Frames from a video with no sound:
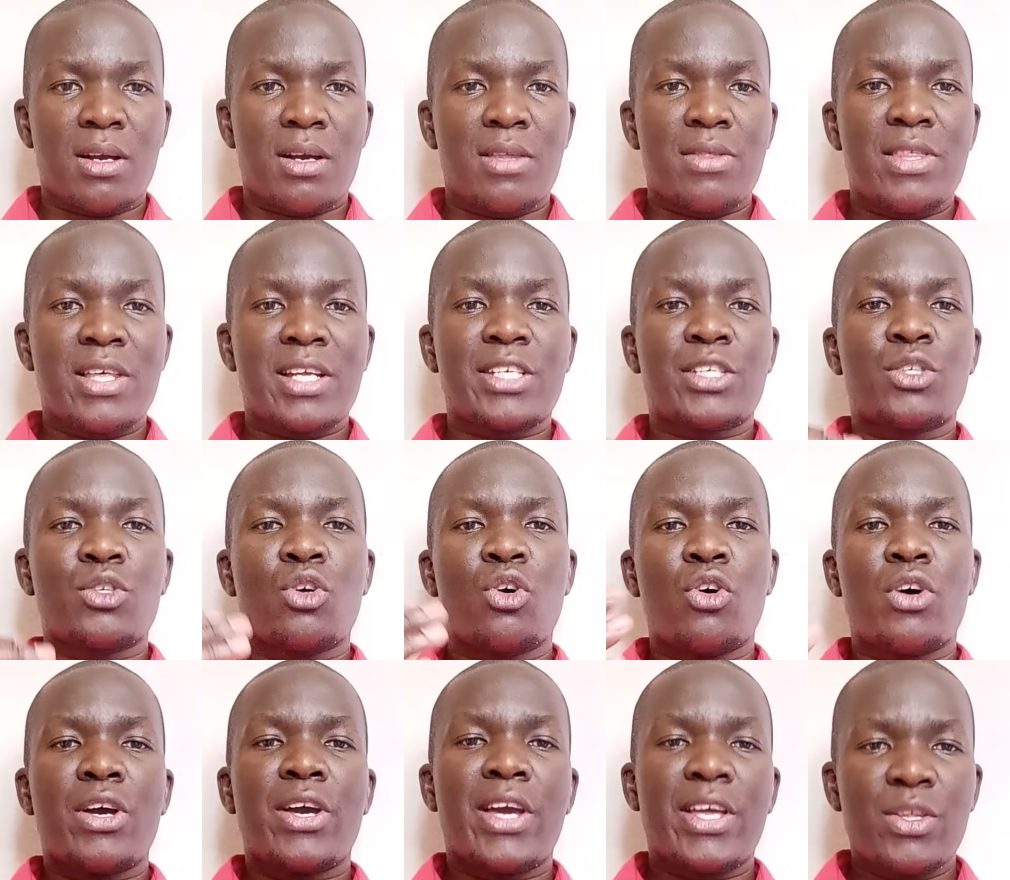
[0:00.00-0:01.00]
there is
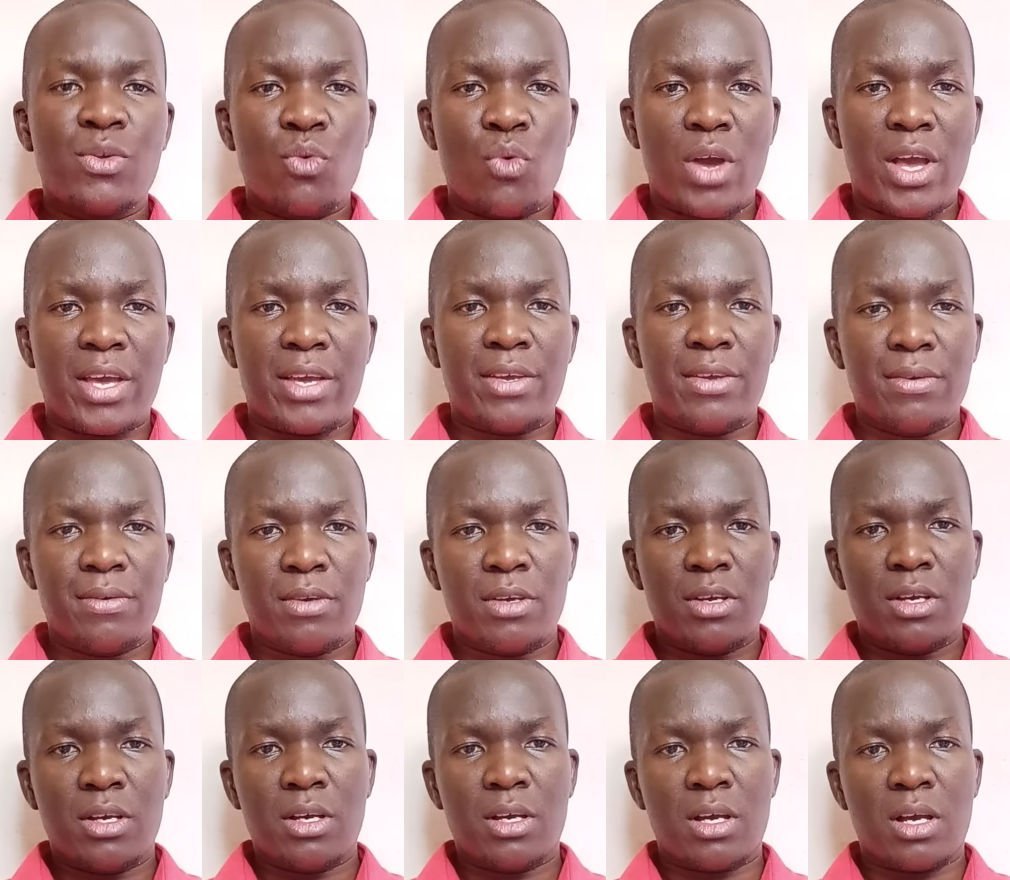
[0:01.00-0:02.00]
no any way
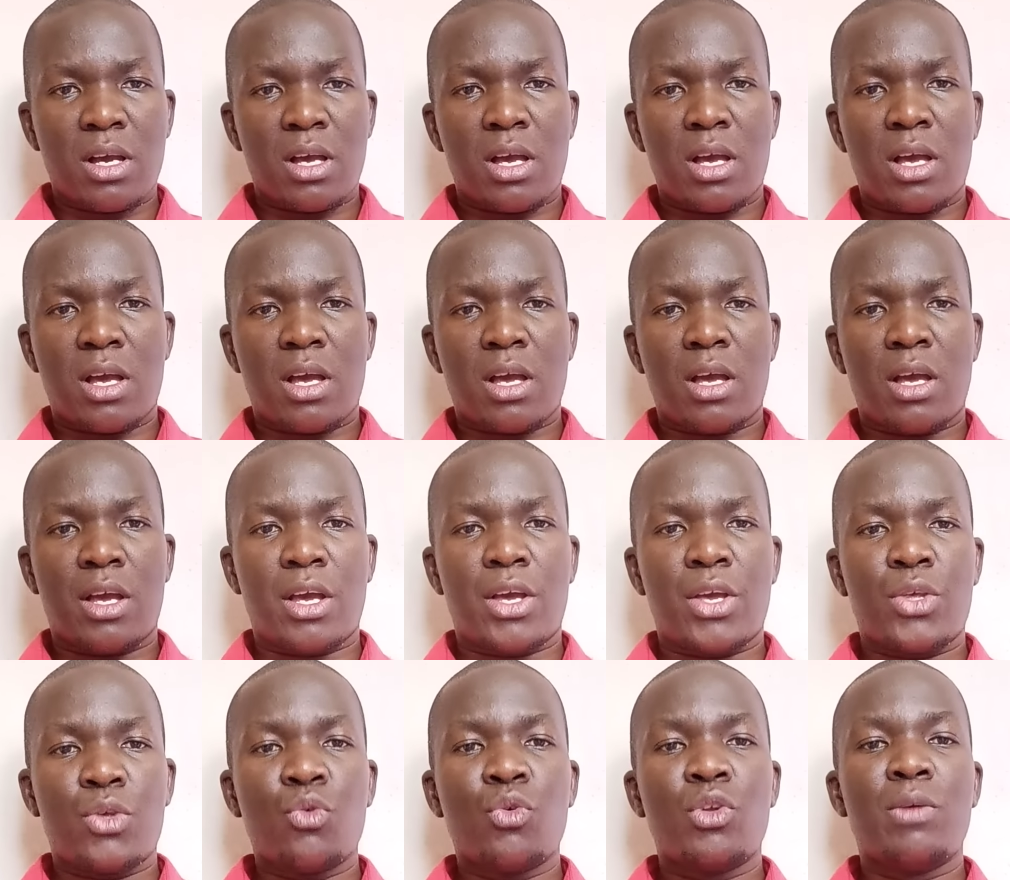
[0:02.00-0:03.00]

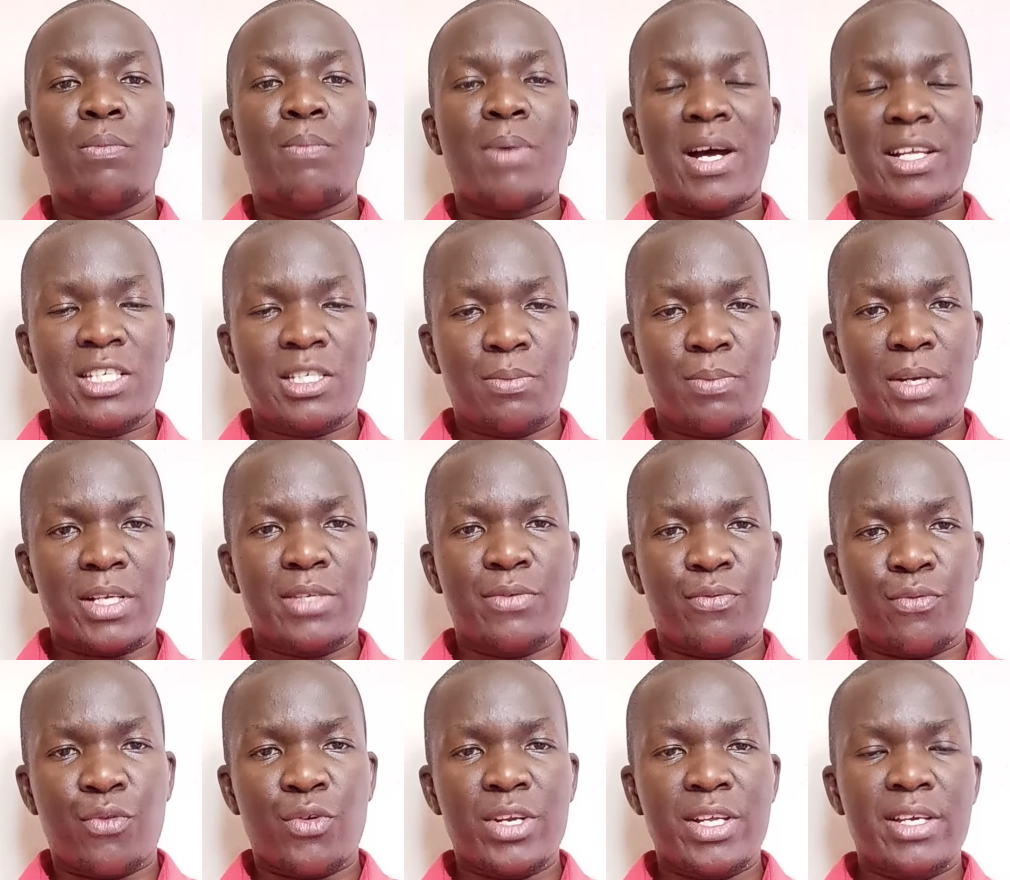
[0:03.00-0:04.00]
you will participate
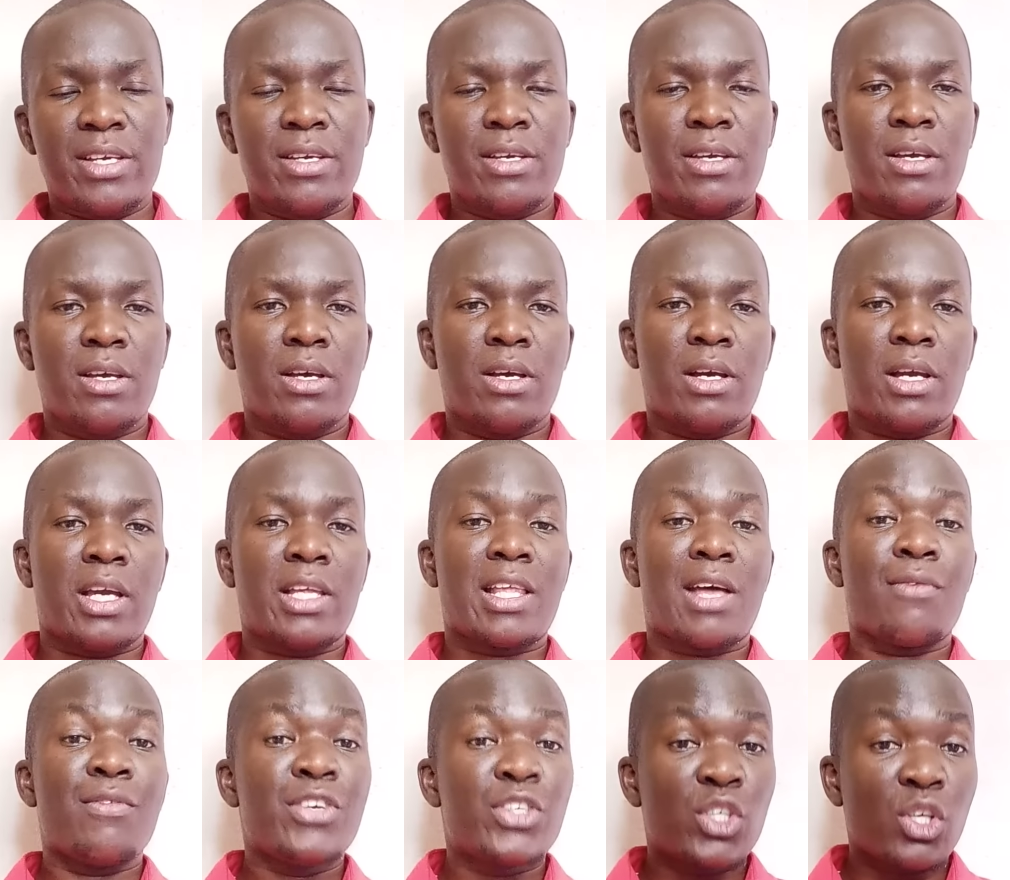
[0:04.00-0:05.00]
fully in
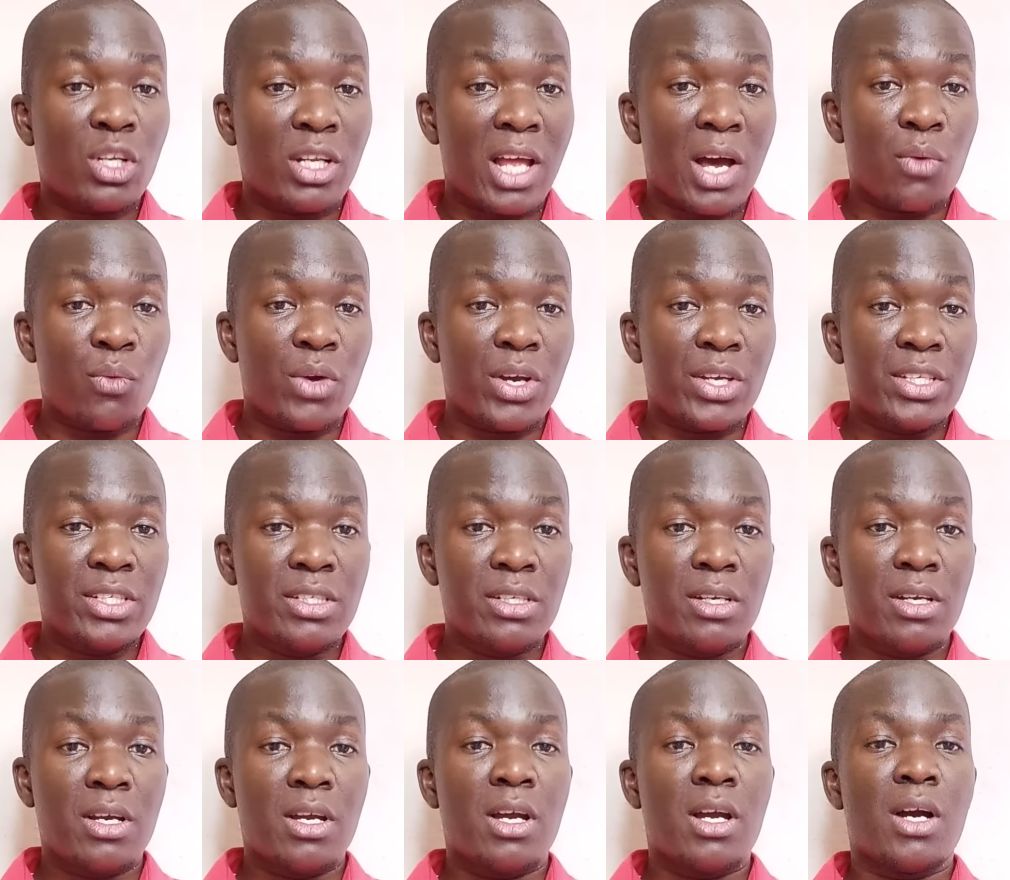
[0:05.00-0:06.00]
a visual language
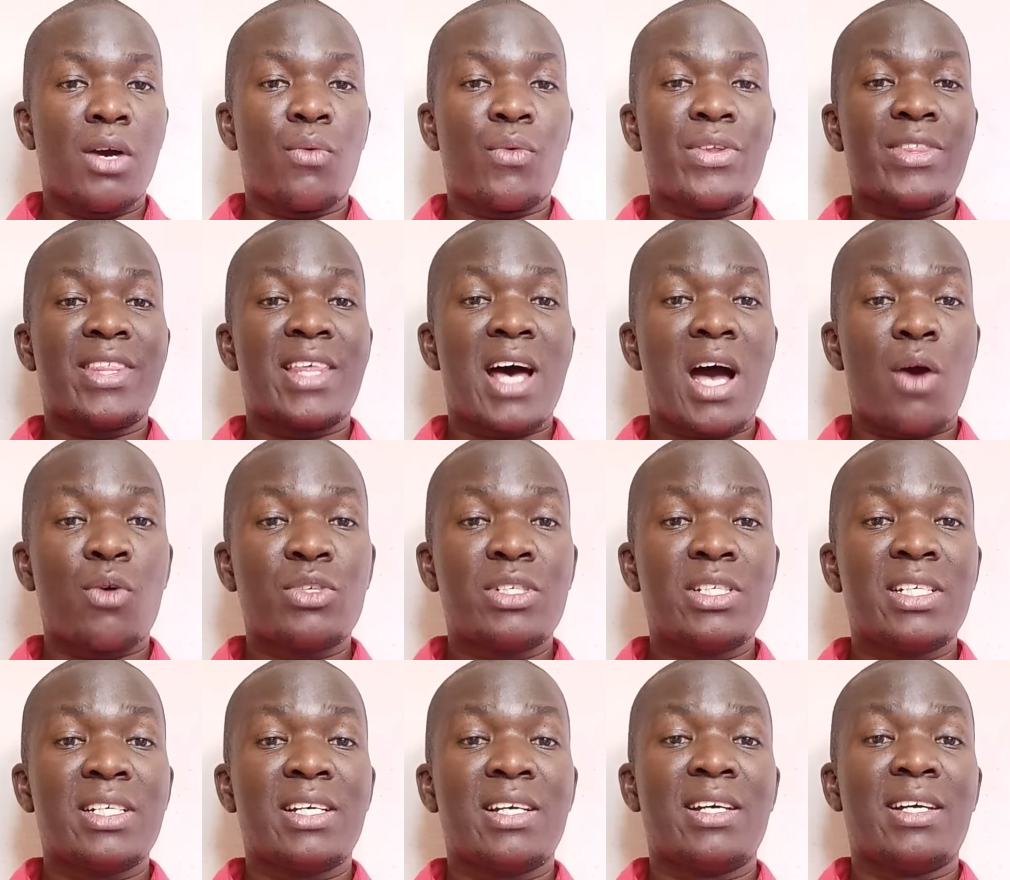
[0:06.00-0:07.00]
without